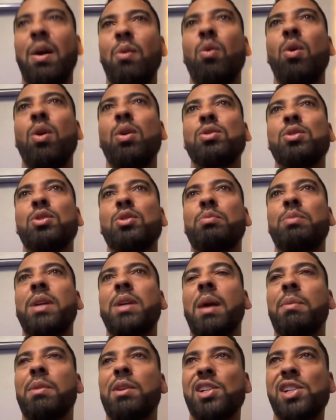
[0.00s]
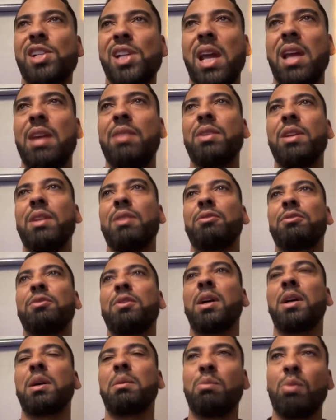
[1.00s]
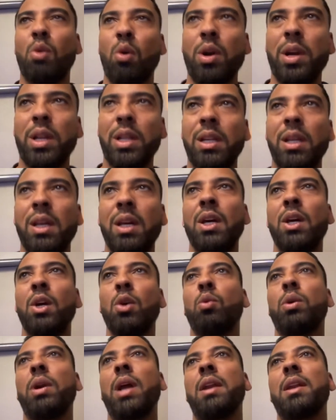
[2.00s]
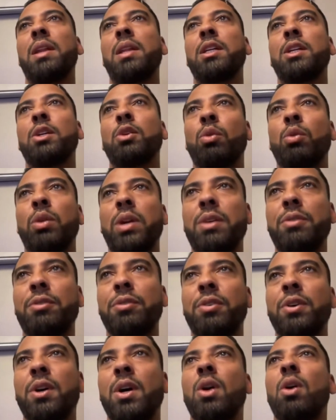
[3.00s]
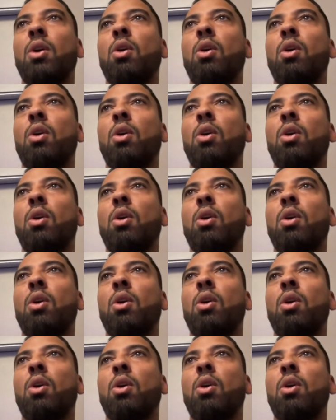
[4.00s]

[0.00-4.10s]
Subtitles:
I want to be able to shave in the fucking morning without any grief